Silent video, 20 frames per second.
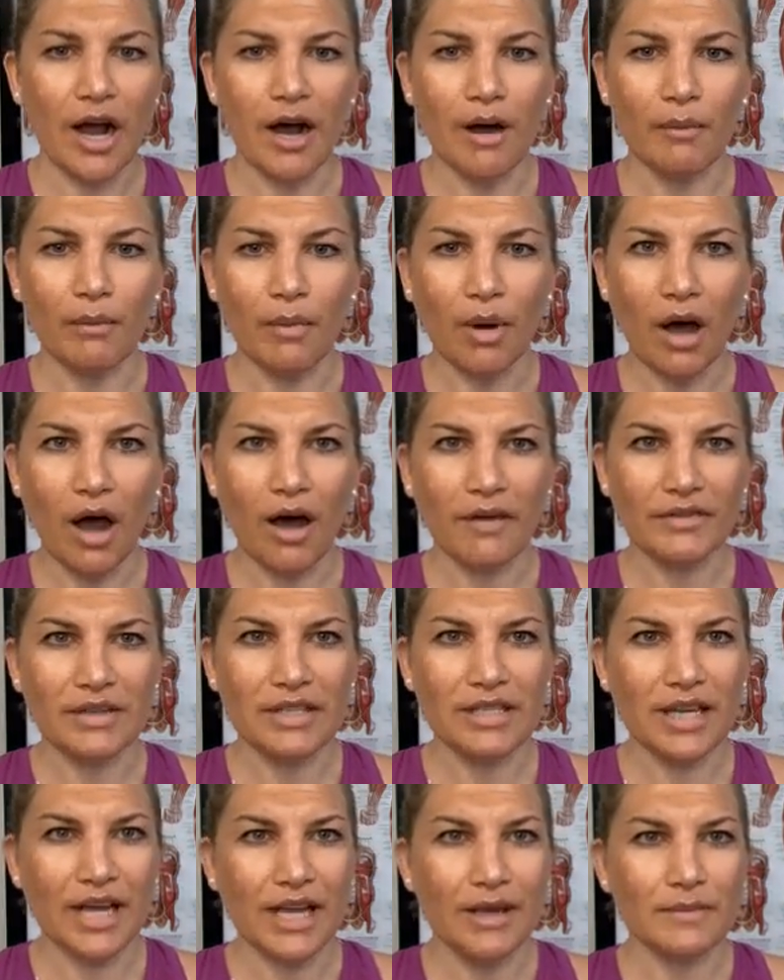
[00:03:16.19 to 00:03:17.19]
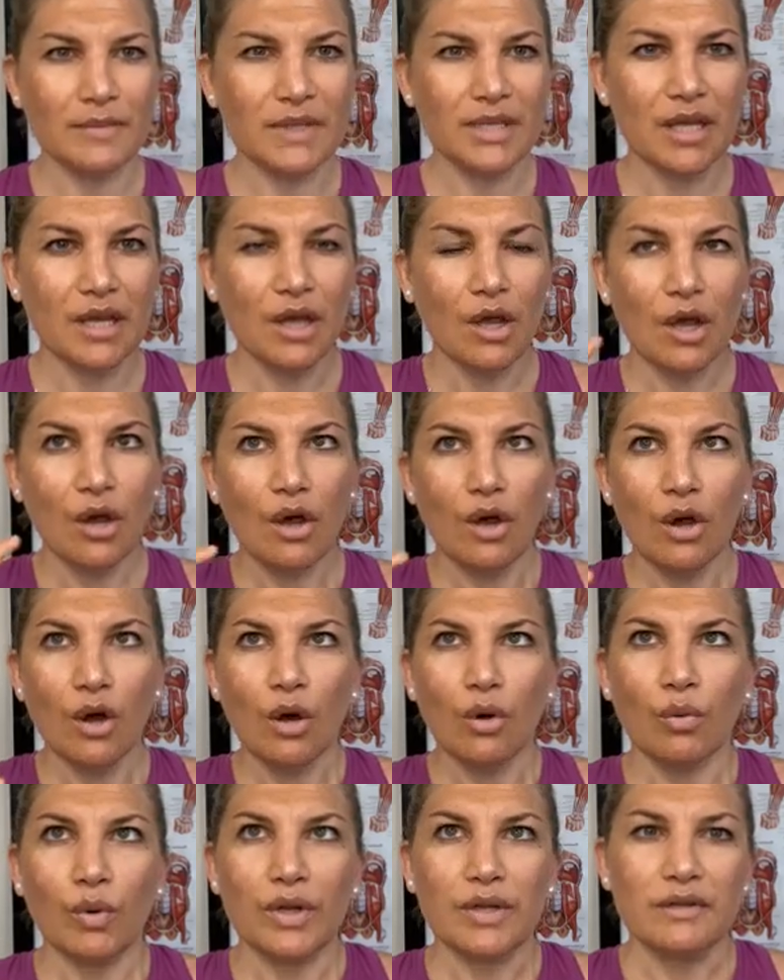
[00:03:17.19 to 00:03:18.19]
Oftentimes
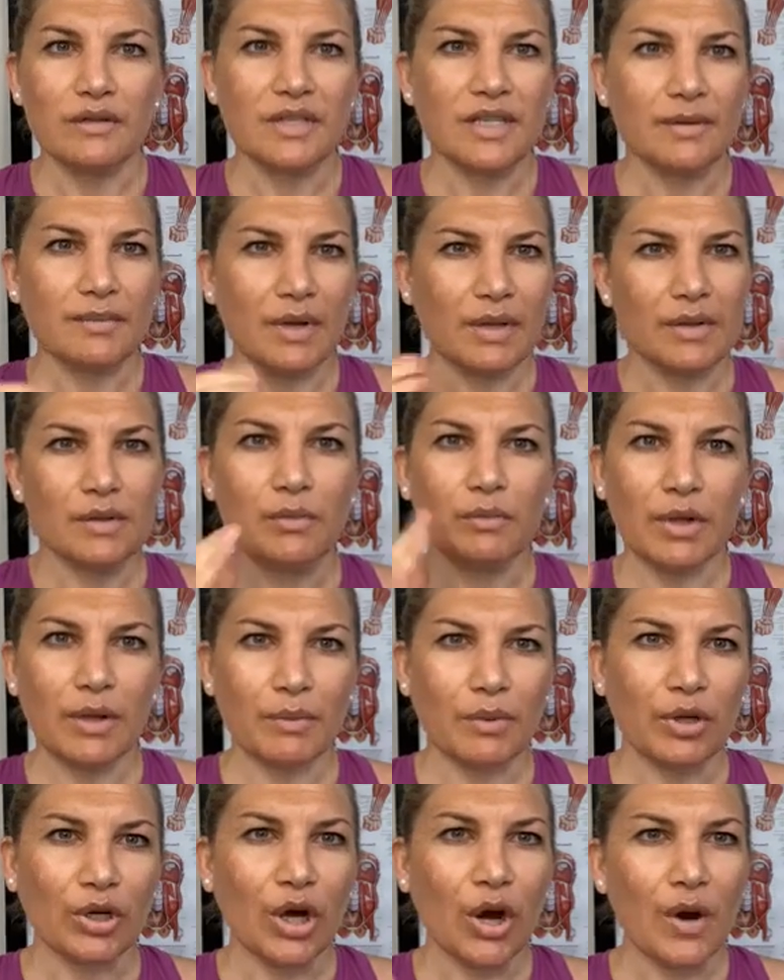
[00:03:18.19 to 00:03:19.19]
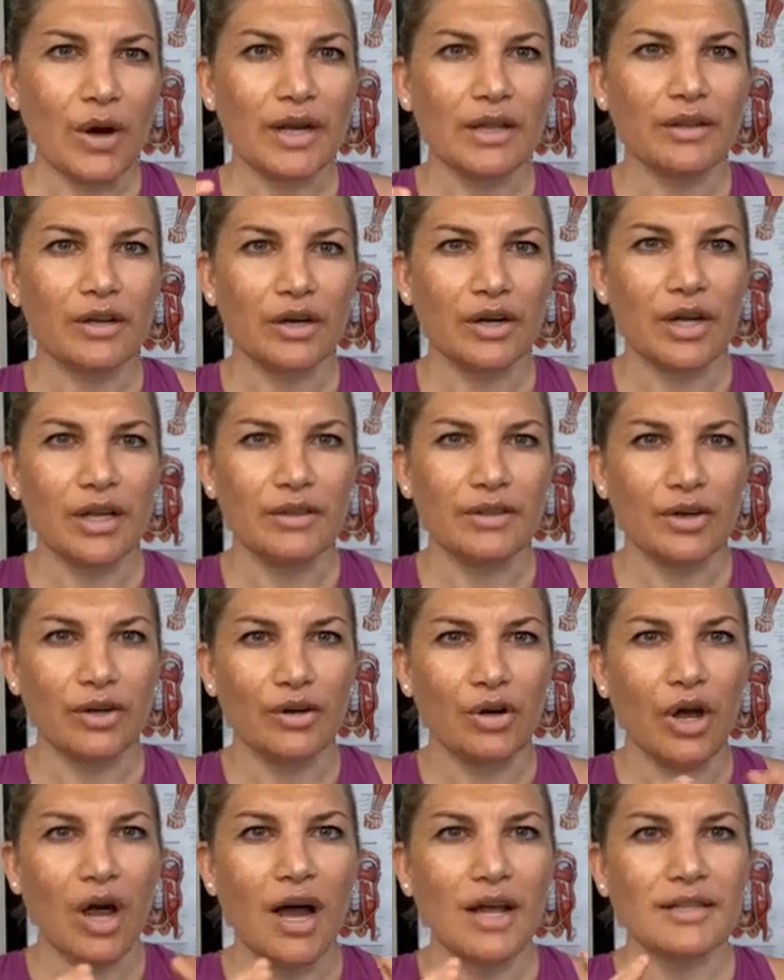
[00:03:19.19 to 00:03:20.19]
sometimes when people are going,
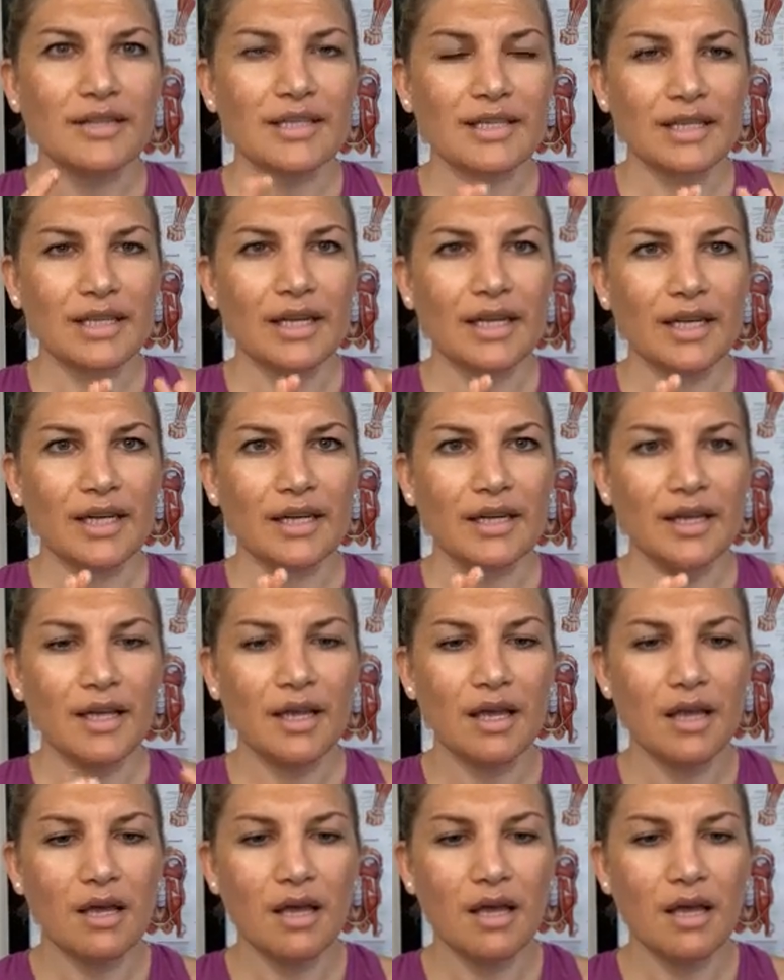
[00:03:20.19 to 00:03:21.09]
they're not seen